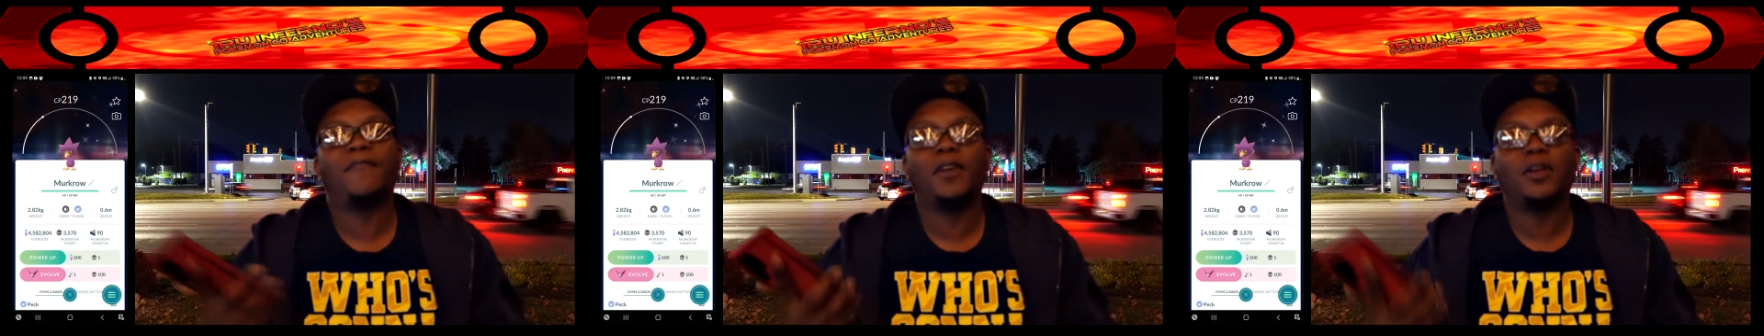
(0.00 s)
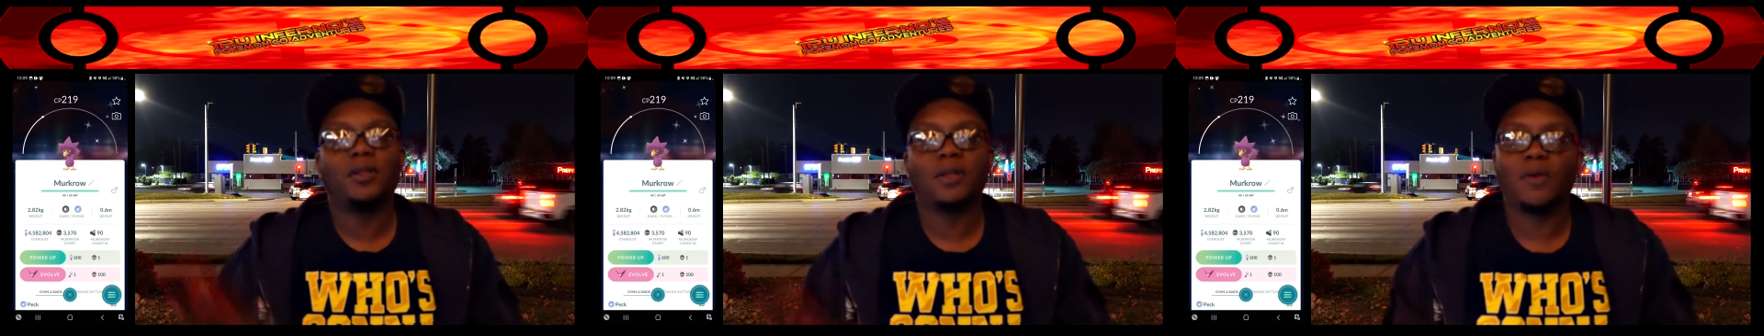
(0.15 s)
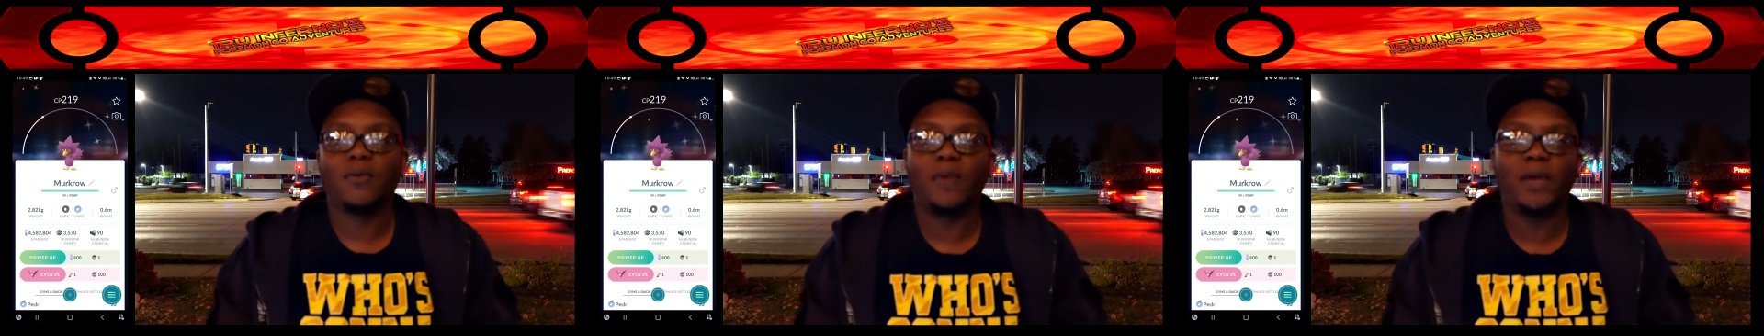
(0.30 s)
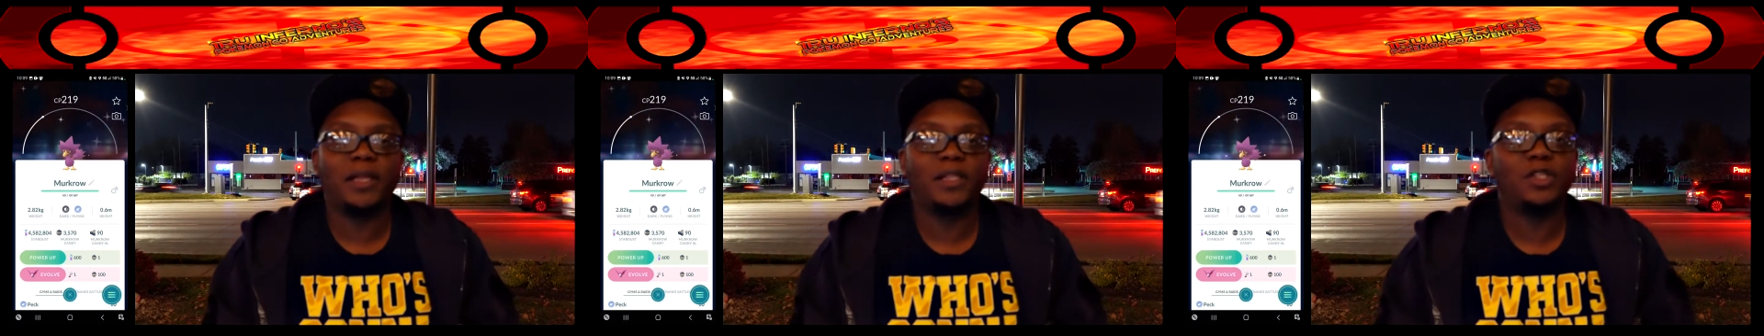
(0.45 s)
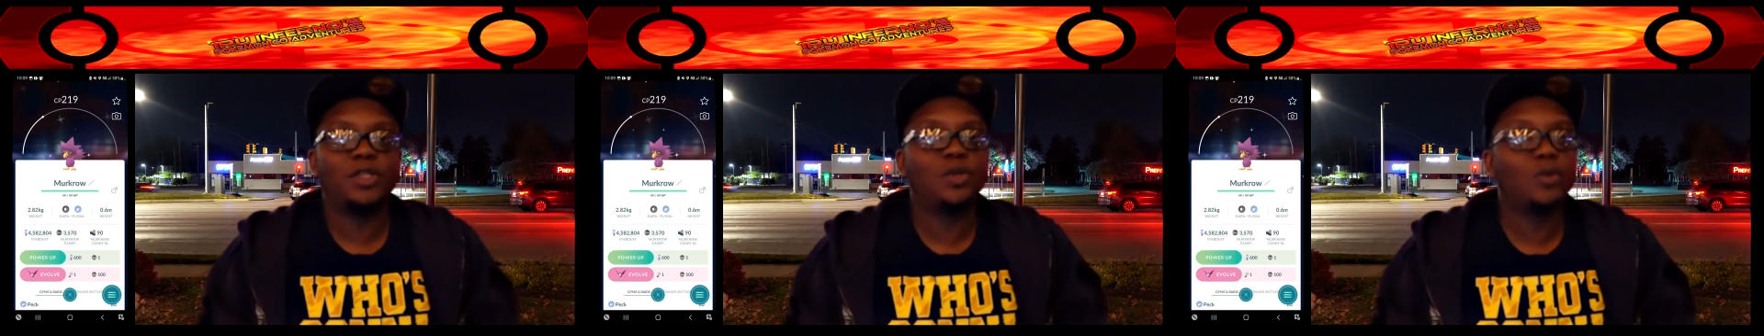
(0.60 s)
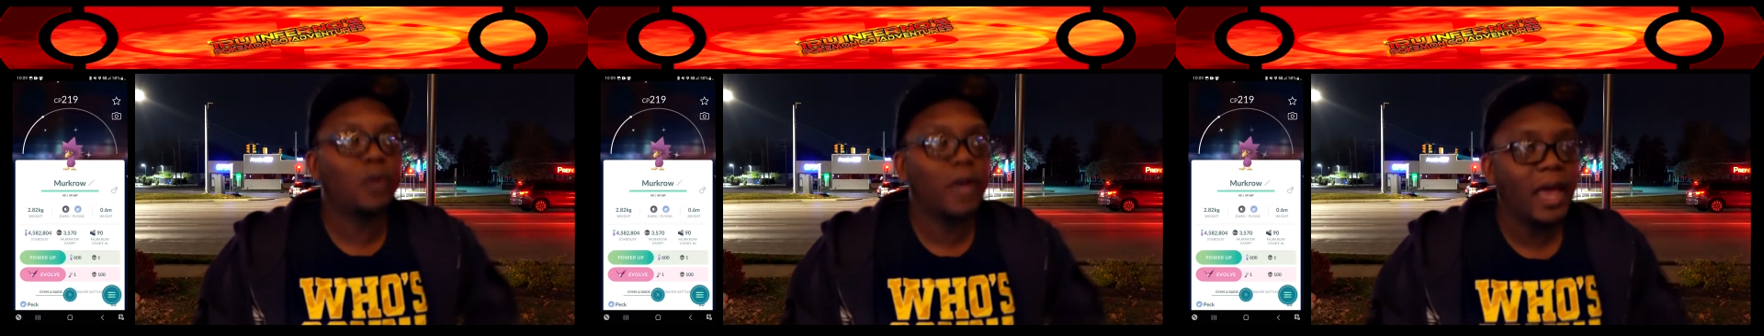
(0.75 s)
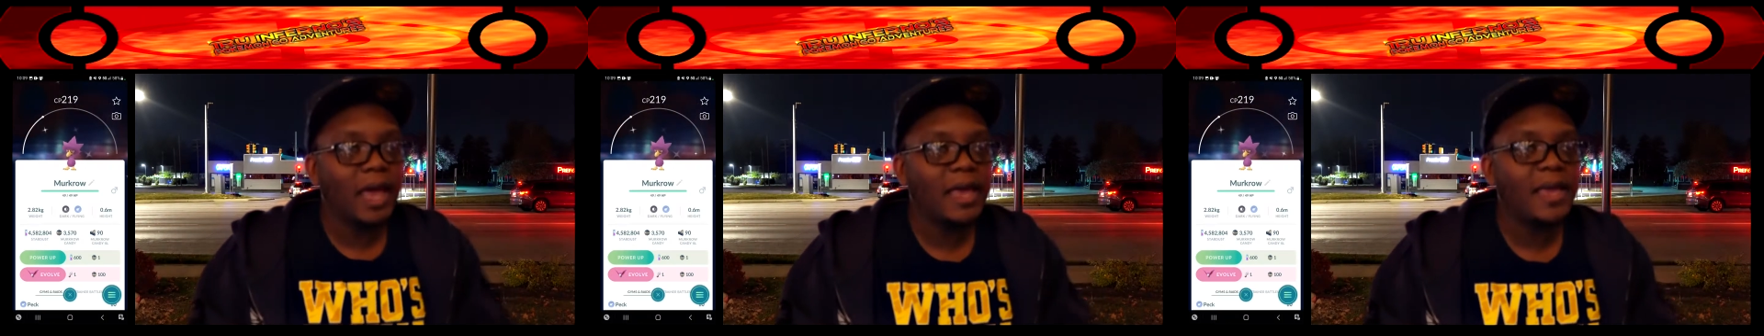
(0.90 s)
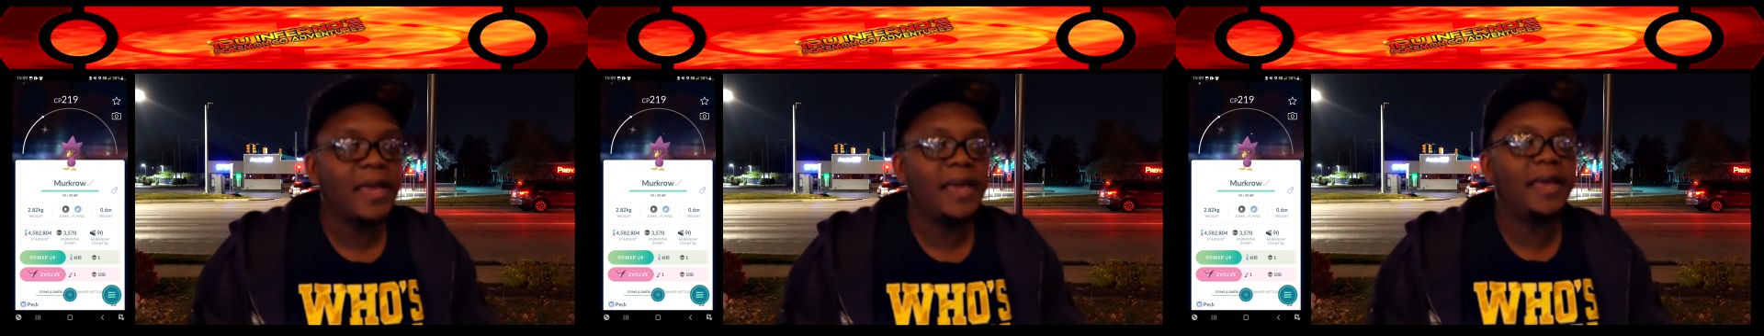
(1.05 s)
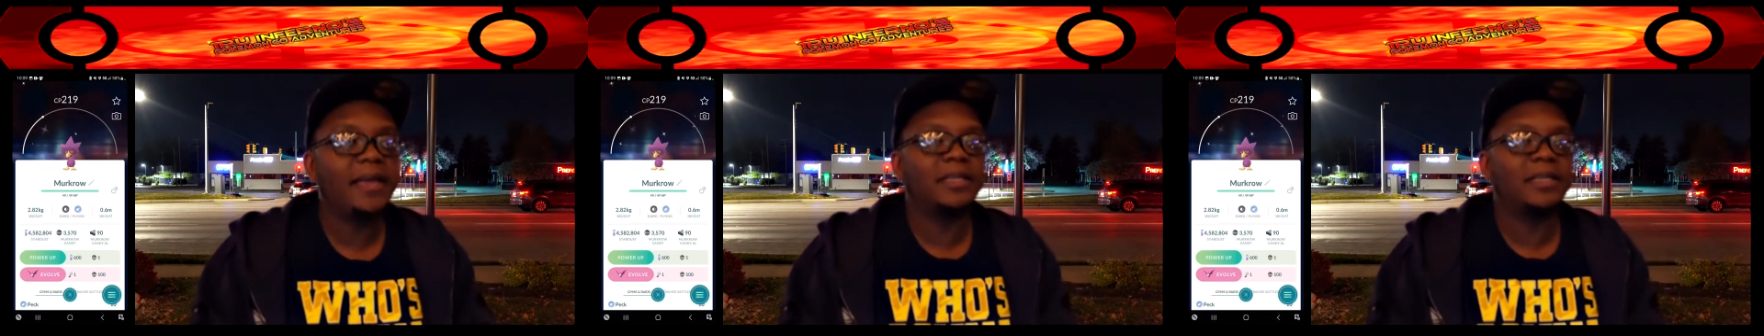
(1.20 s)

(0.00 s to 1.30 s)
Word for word: filled up with two K